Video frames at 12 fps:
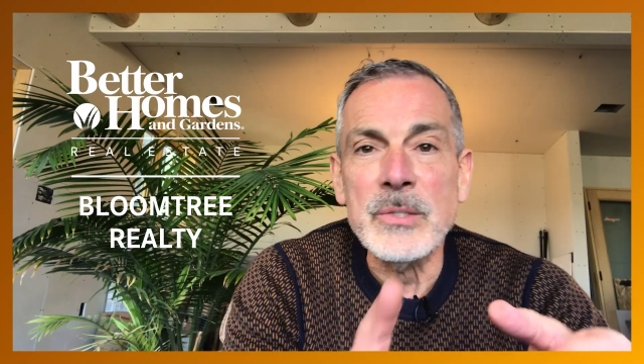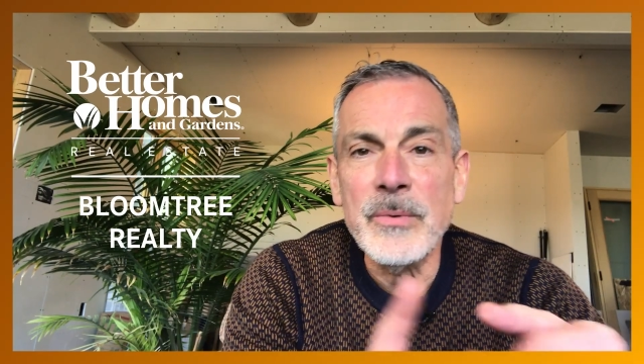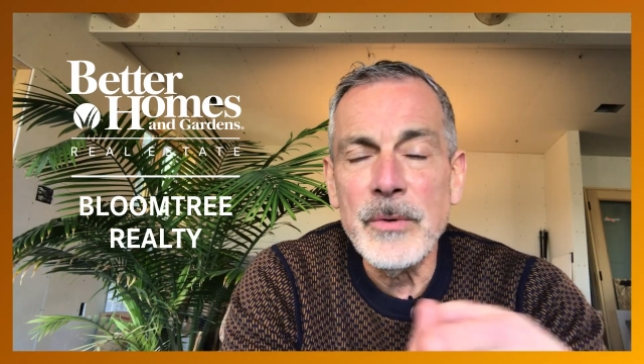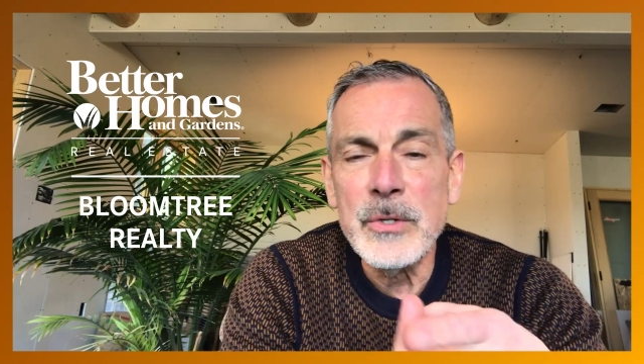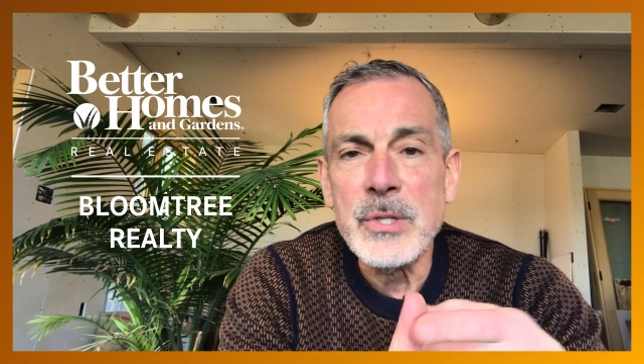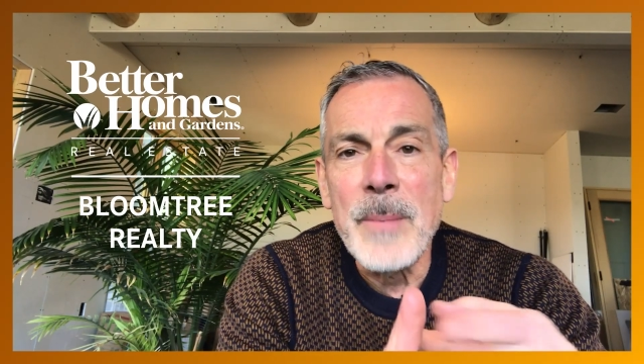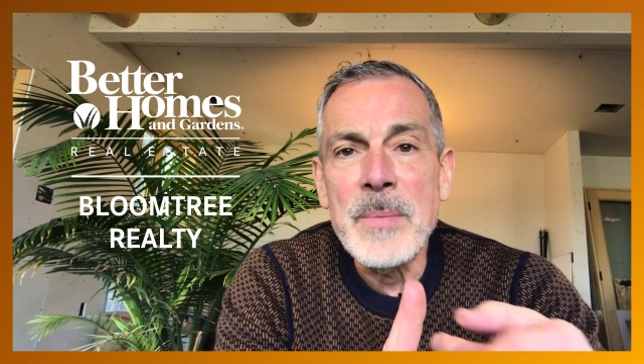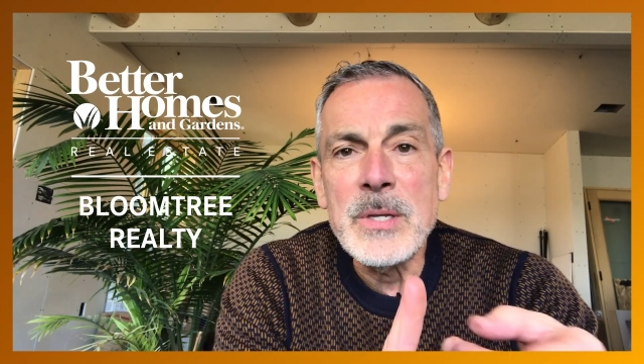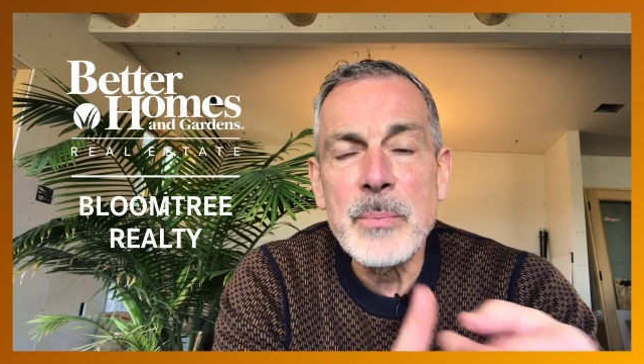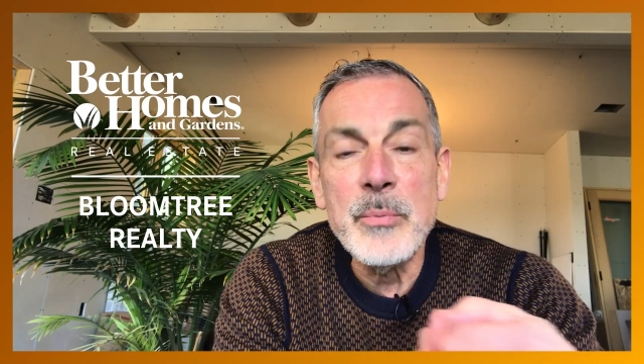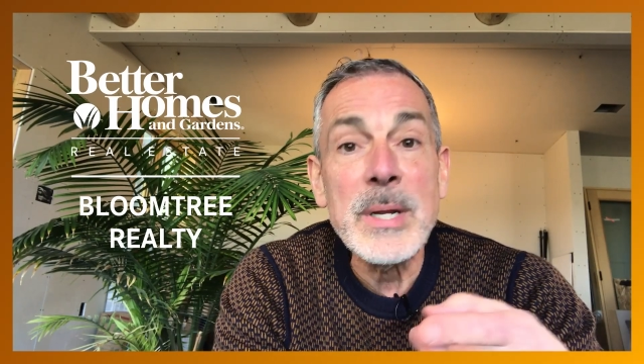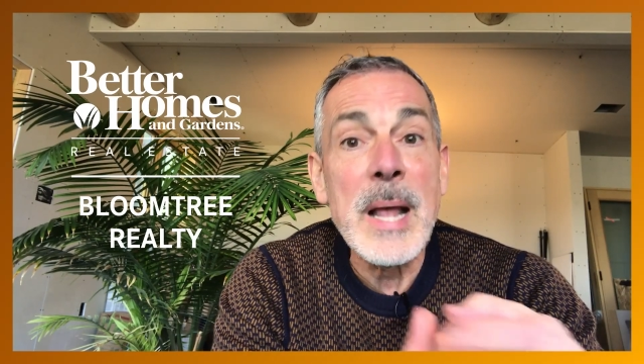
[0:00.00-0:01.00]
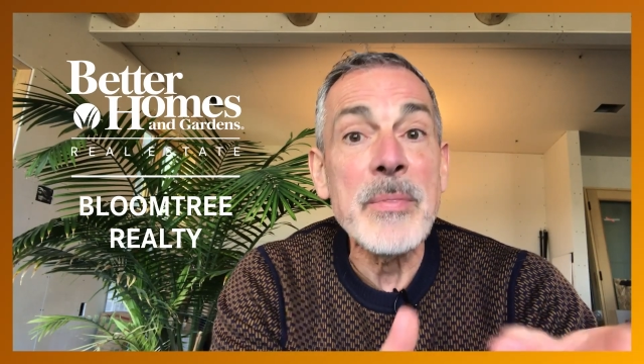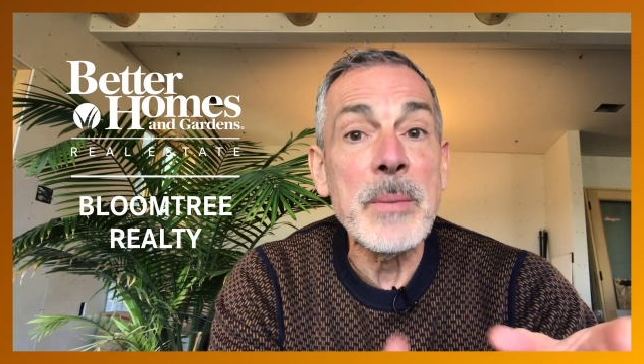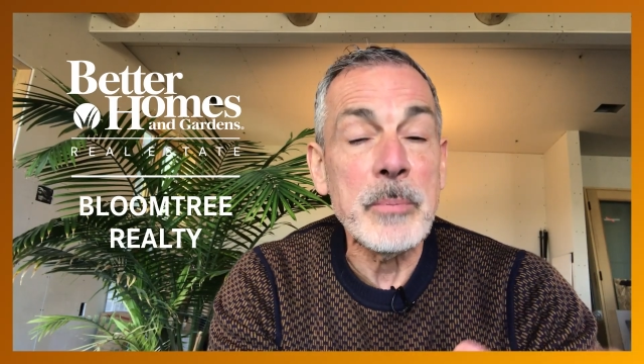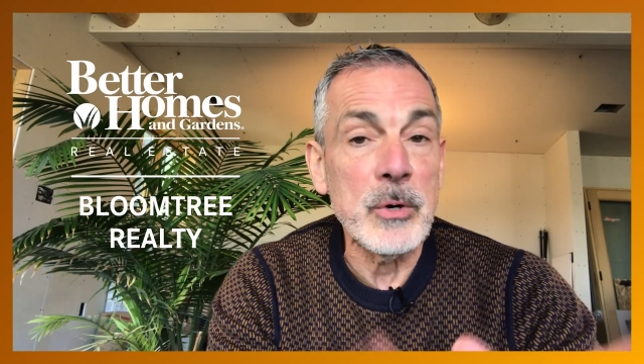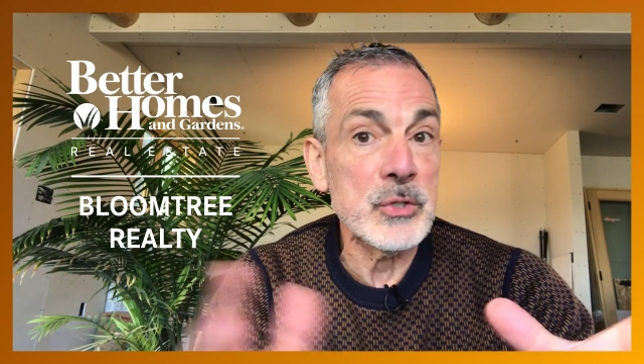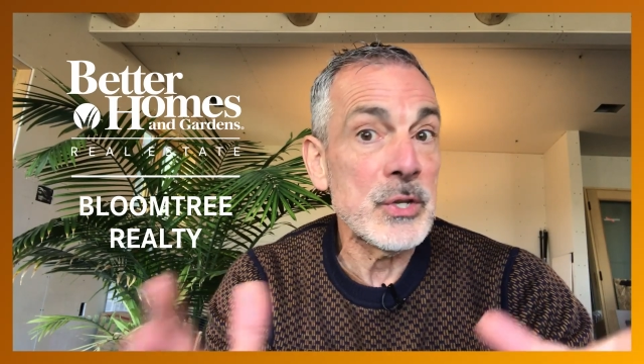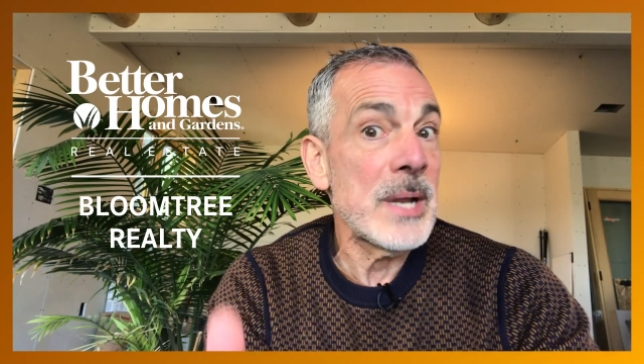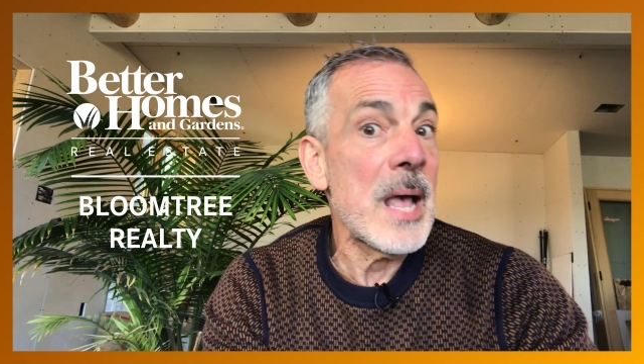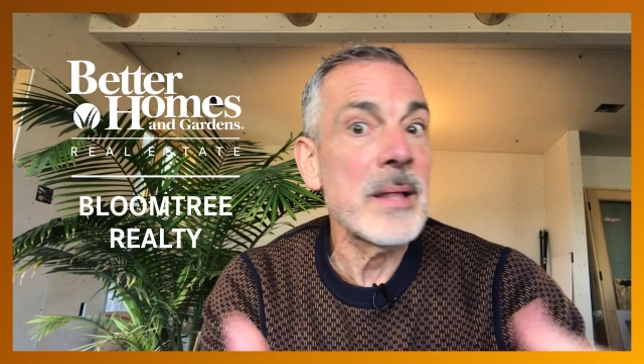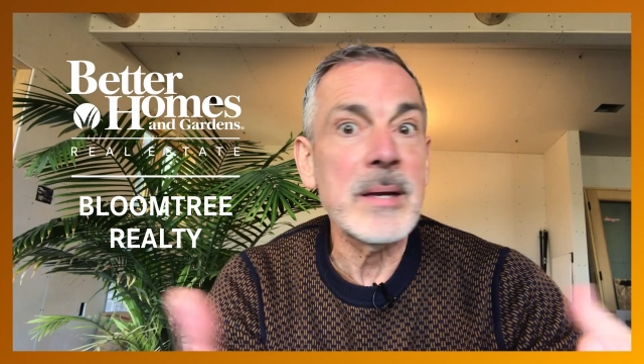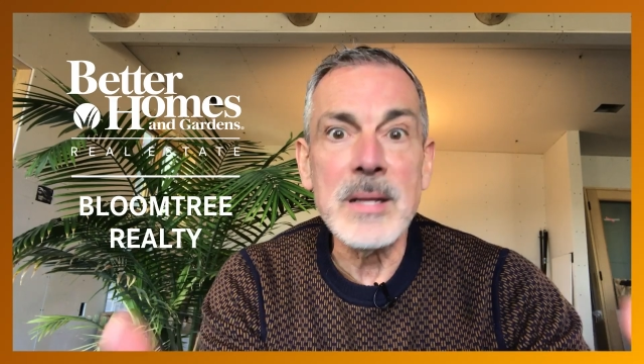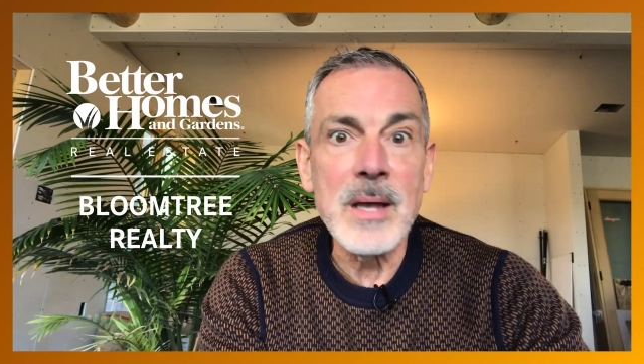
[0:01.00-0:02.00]
First, to bring out the
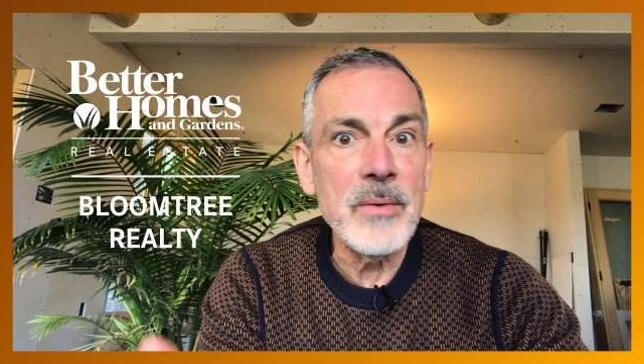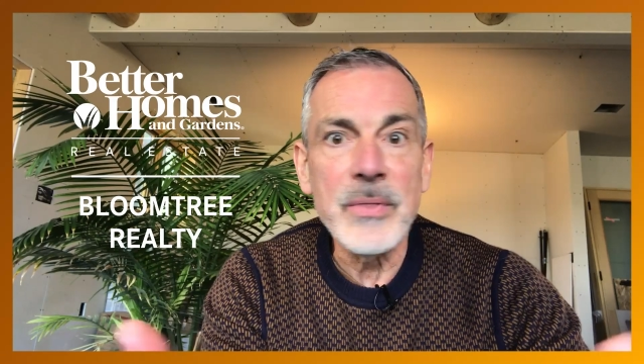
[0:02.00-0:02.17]
personality of